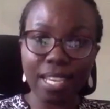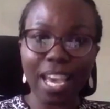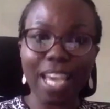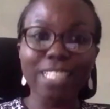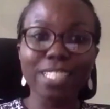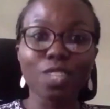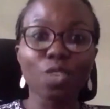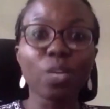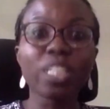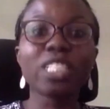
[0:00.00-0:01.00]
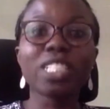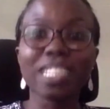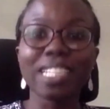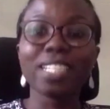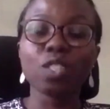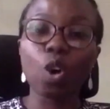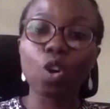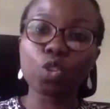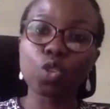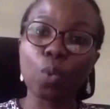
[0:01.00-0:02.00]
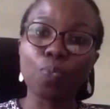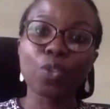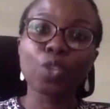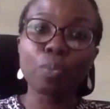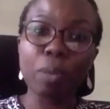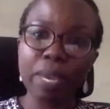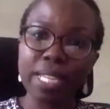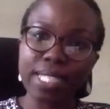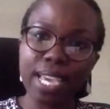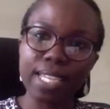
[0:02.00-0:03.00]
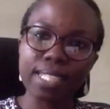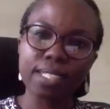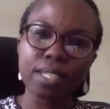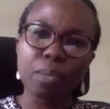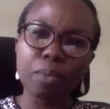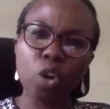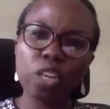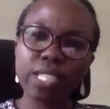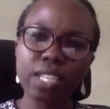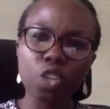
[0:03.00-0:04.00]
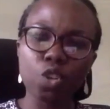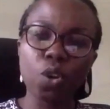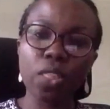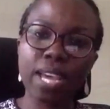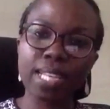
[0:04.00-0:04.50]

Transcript: and which needed also to be maintained, because you know that